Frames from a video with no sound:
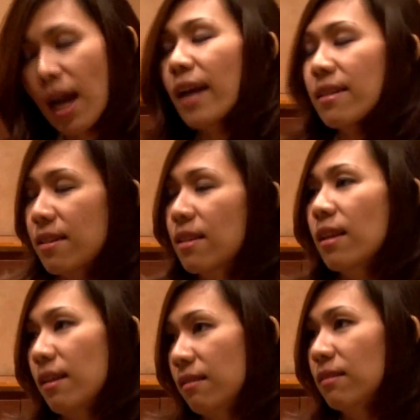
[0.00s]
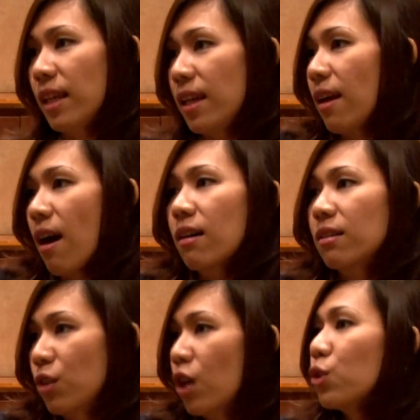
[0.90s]
I see that they
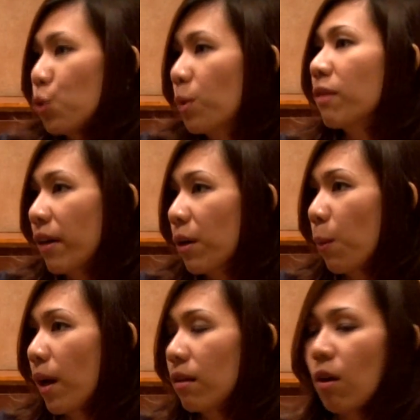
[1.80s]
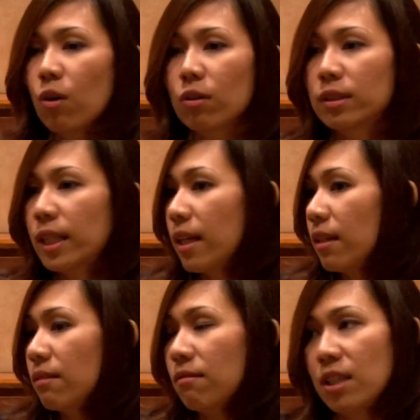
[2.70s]
are not doing very well, or
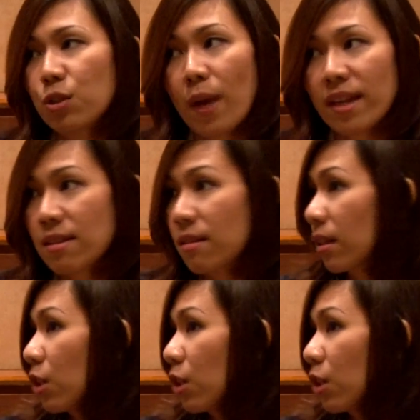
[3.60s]
they need to exit the